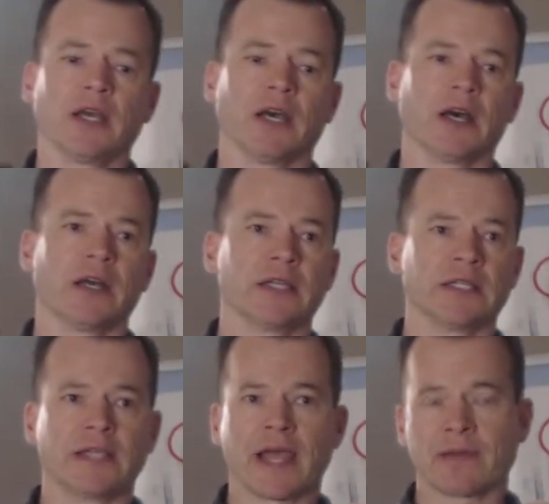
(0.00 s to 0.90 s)

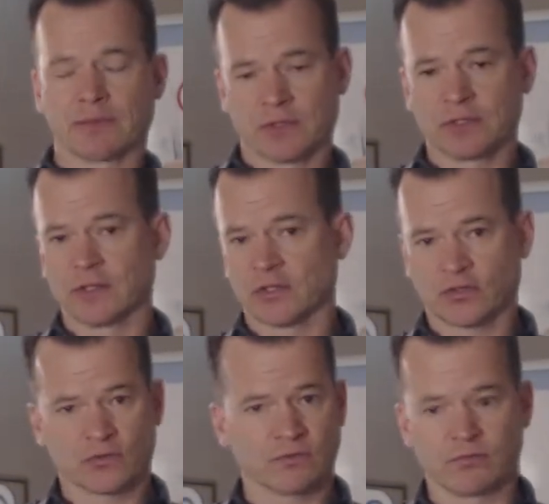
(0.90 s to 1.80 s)
and adapt in
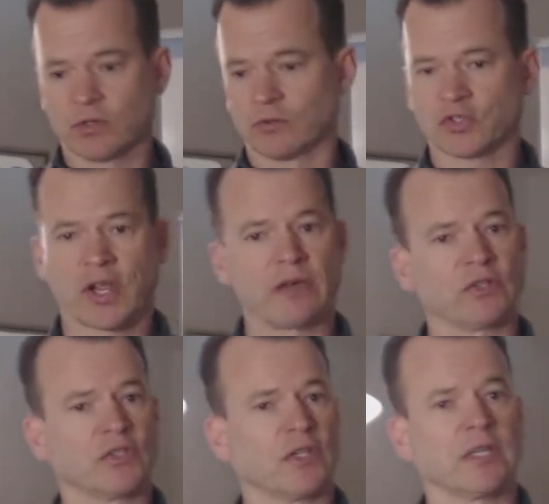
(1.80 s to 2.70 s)
this
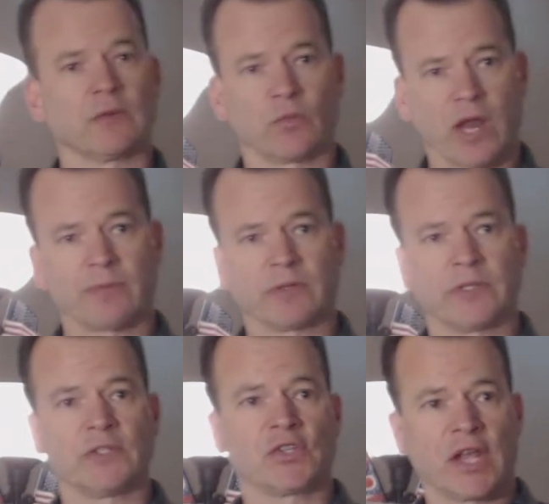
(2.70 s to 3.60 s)
challenging and
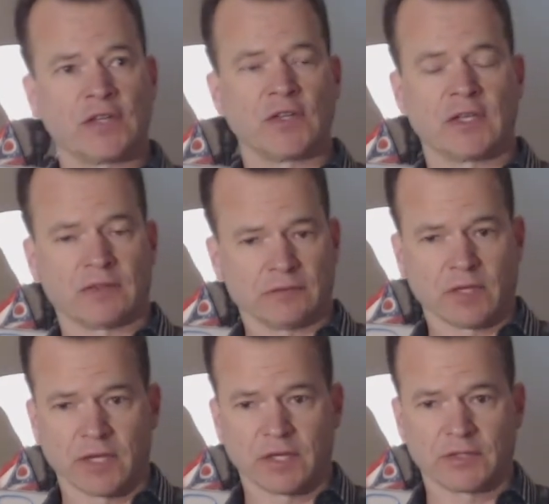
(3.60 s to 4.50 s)
rapidly changing
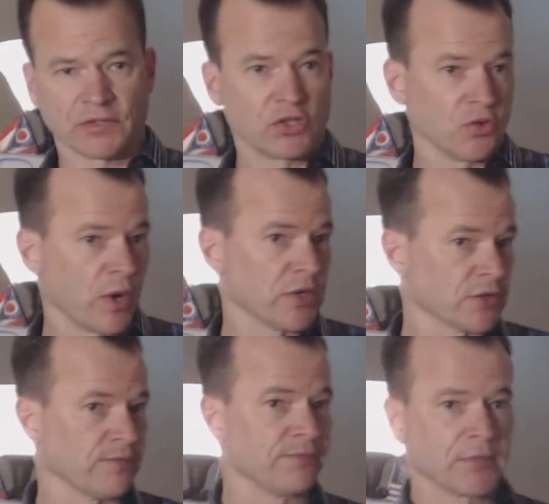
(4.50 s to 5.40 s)

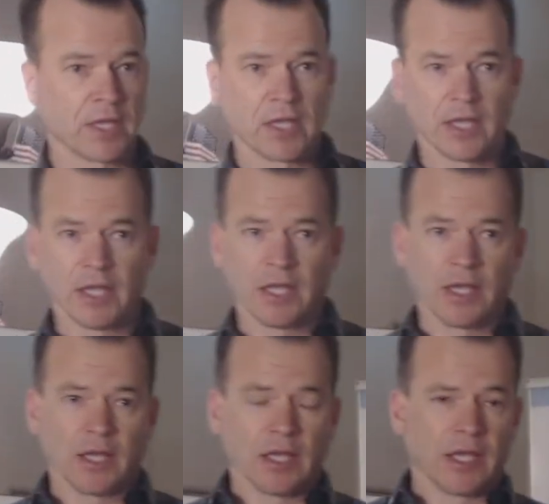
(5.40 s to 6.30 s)
situation.
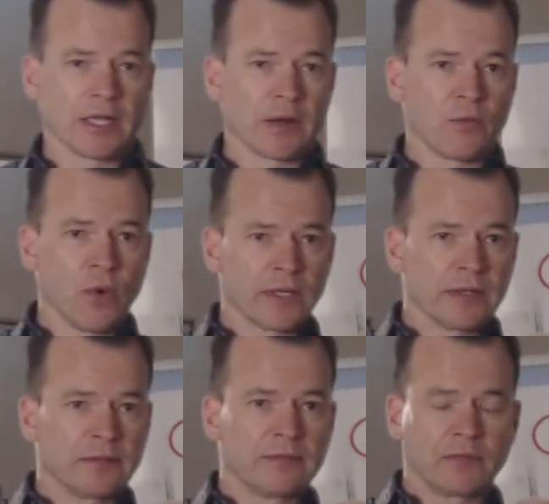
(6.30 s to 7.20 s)
And I
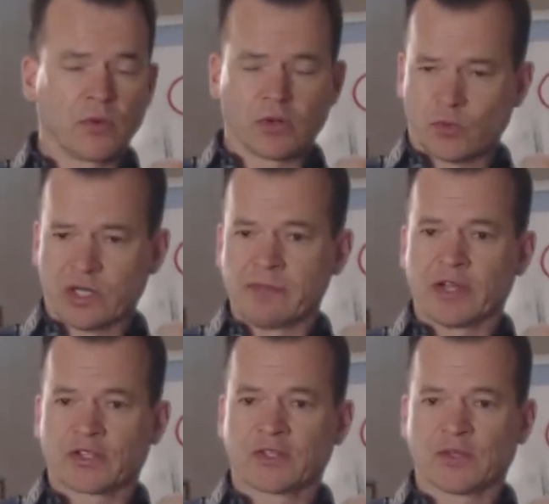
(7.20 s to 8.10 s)
want
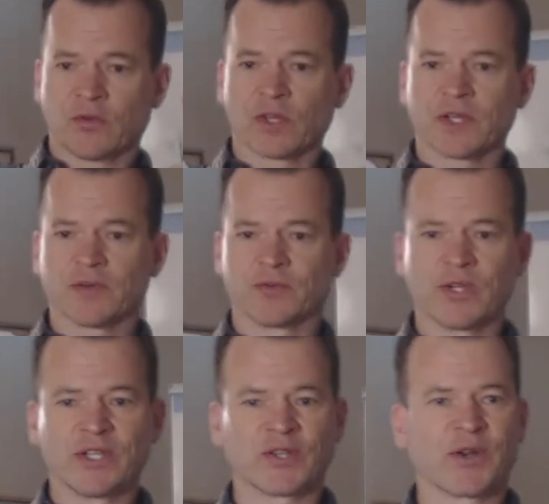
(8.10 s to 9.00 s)
to
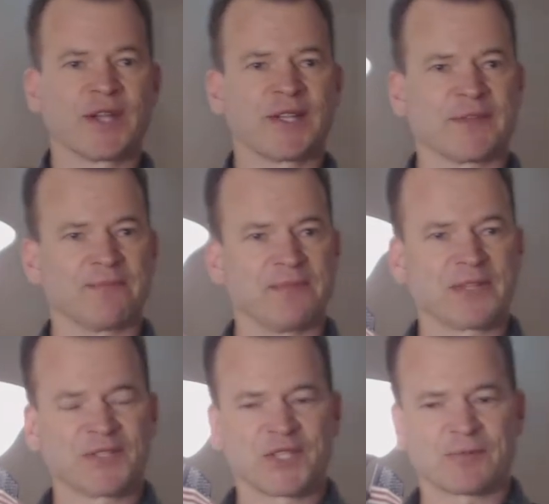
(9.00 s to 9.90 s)
reiterate, I
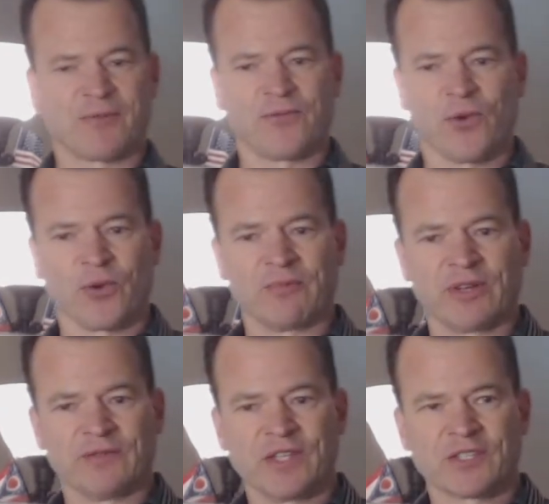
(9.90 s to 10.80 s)
mentioned this before in
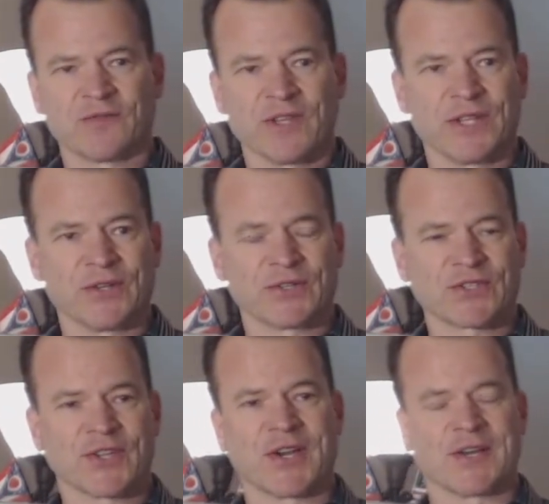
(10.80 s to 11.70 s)
previous
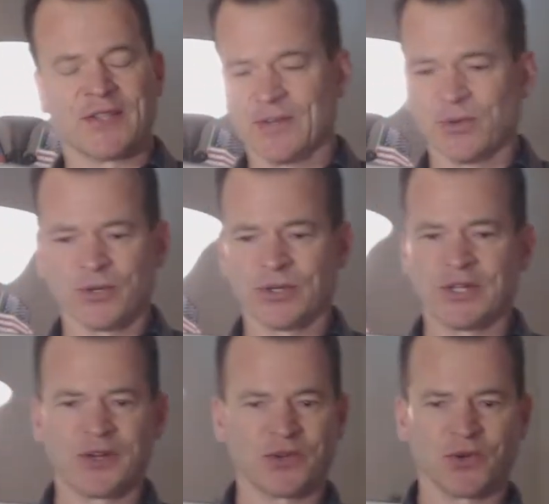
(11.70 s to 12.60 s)
videos, that we're
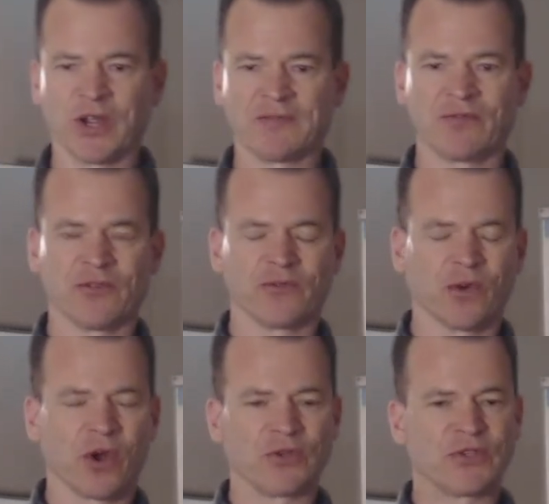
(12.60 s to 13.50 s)
grateful
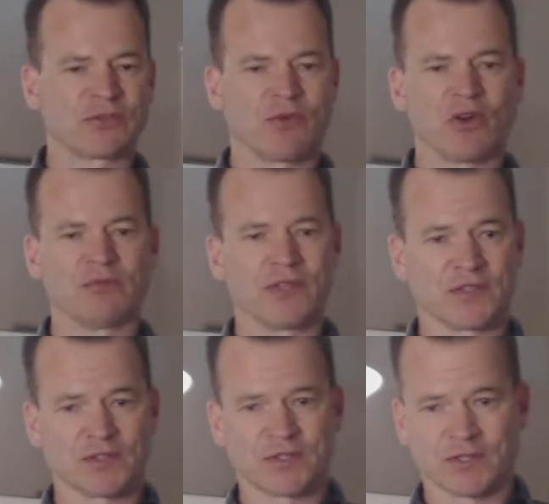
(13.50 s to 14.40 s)
for all you small
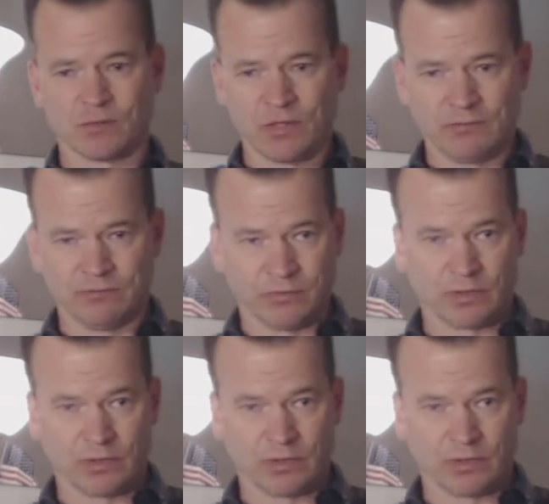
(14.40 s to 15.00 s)
businesses. We